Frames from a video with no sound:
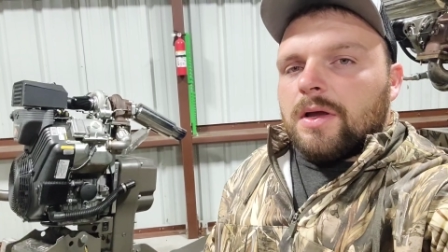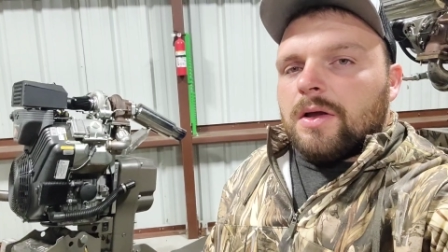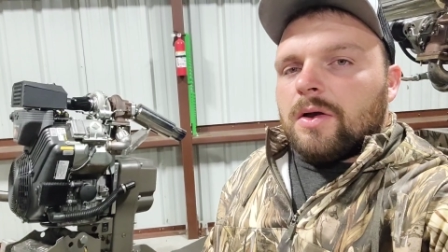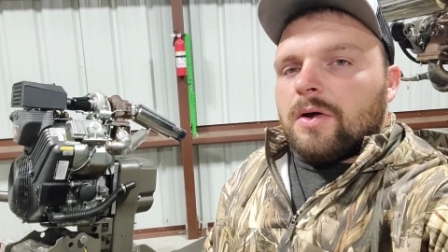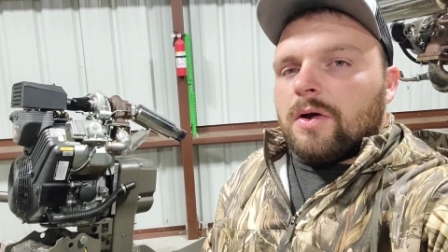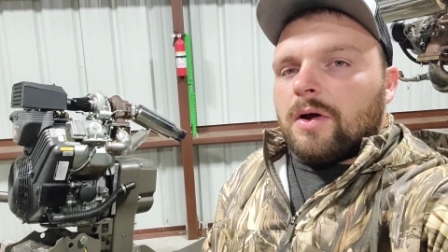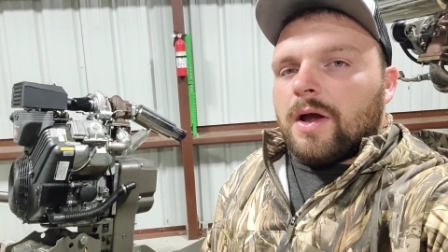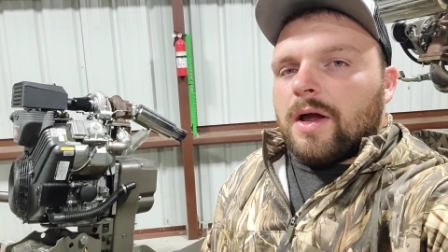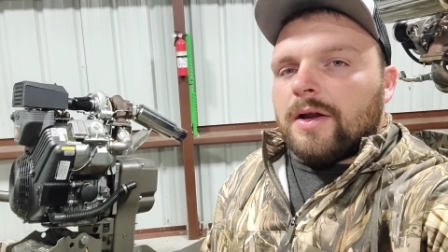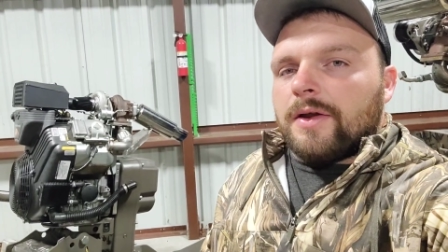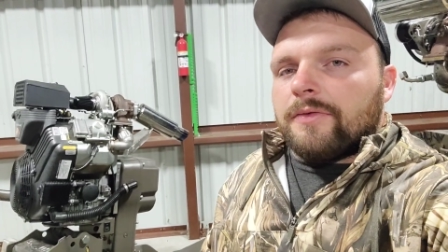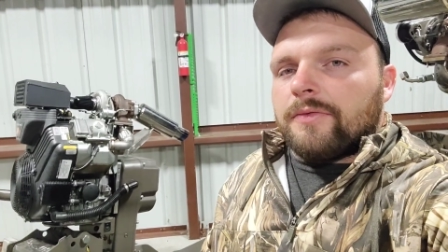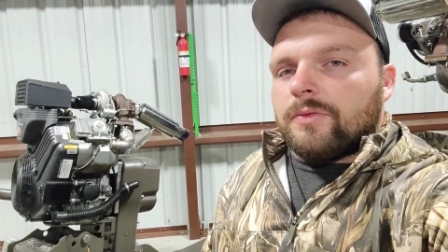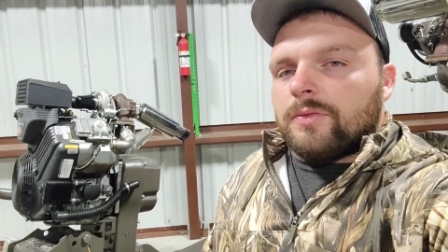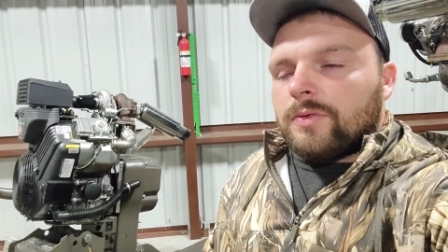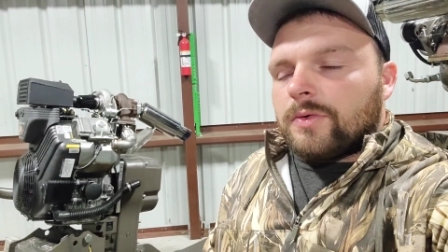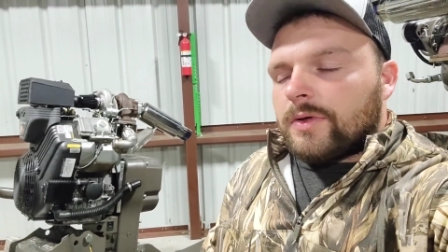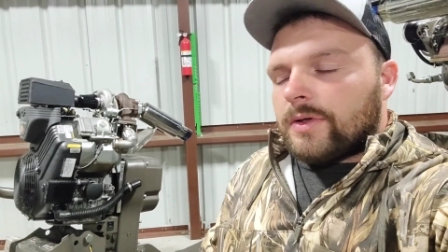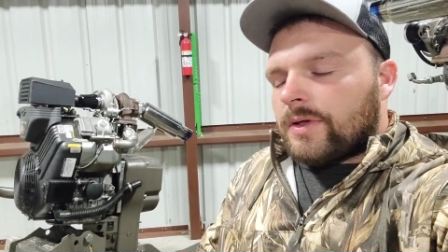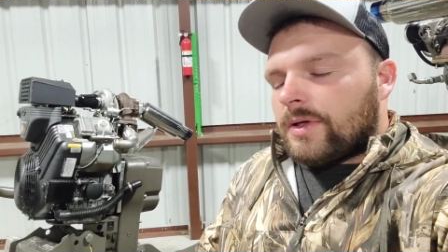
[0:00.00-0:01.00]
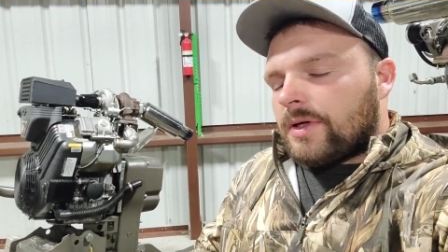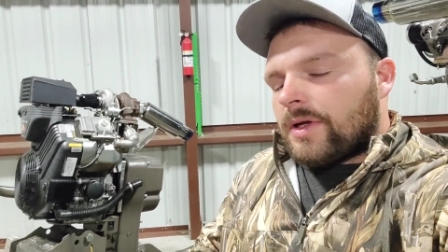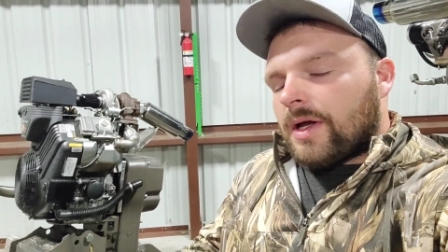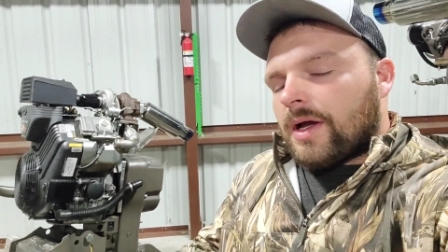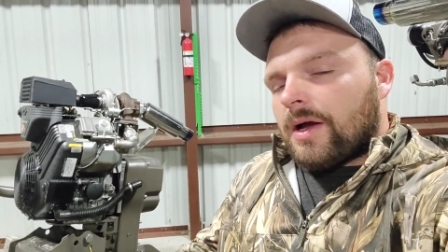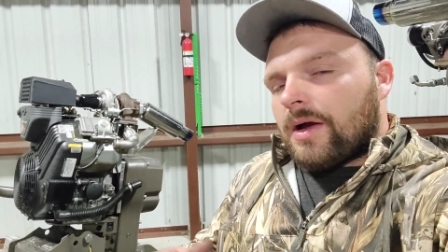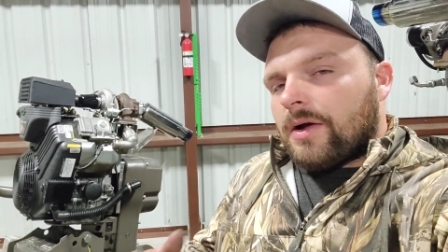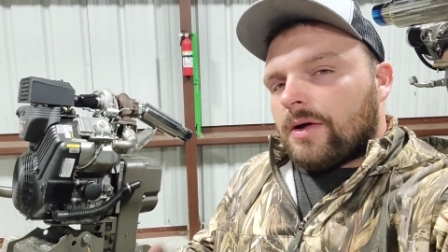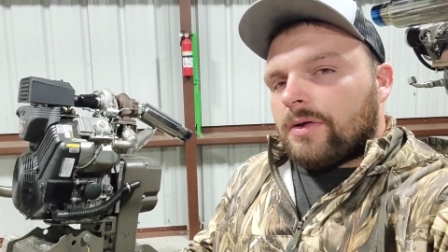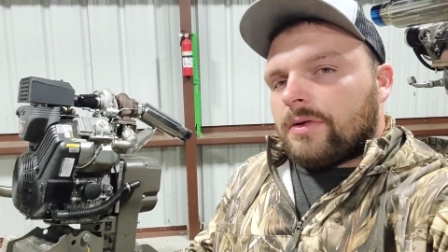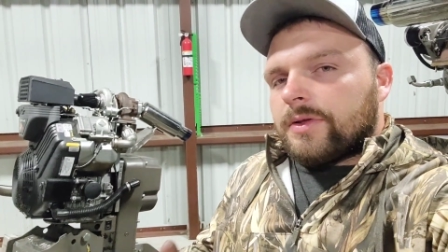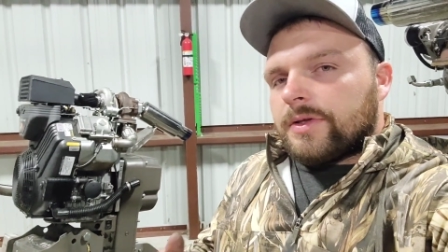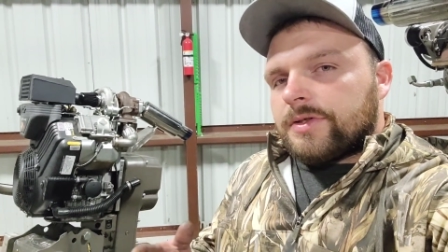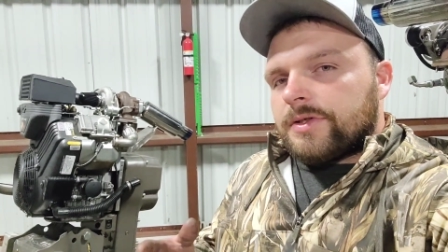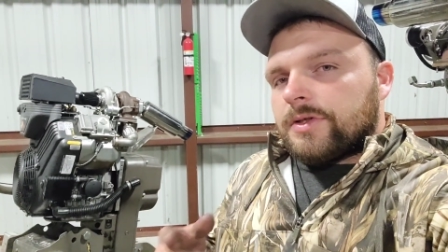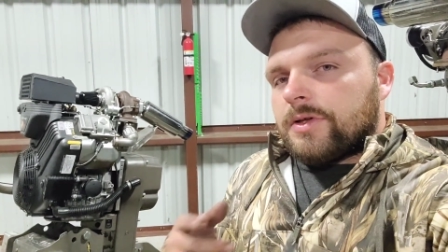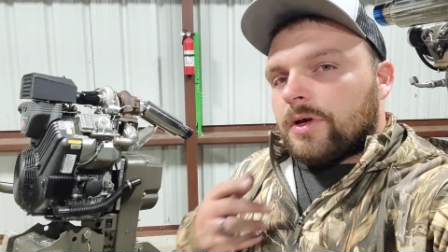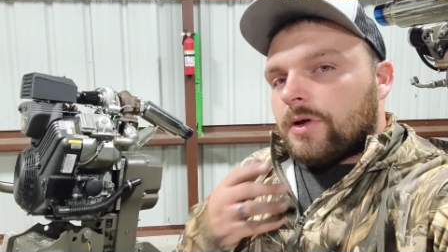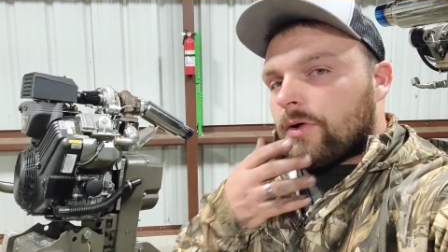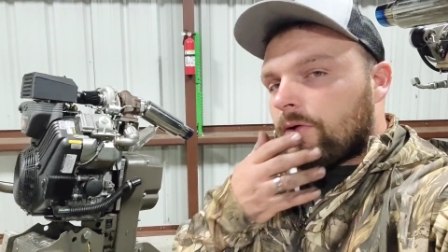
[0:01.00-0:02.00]
all right, everyone, I'll let
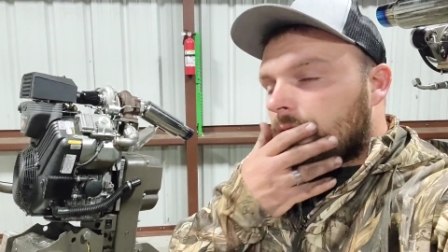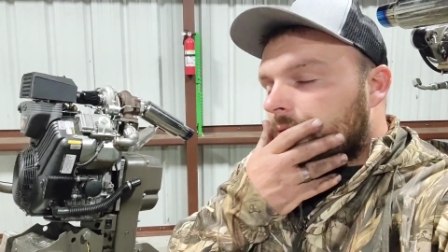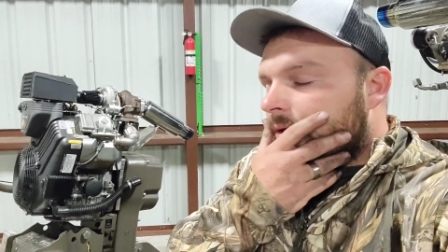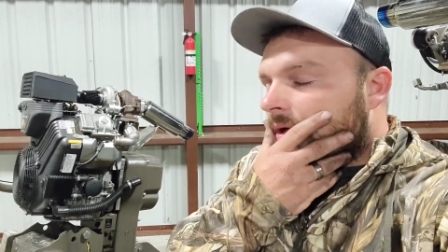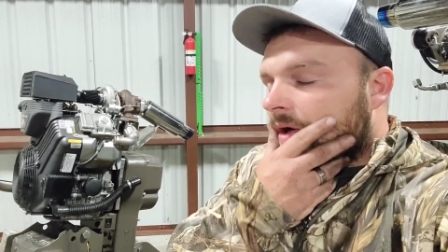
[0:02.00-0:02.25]
you know.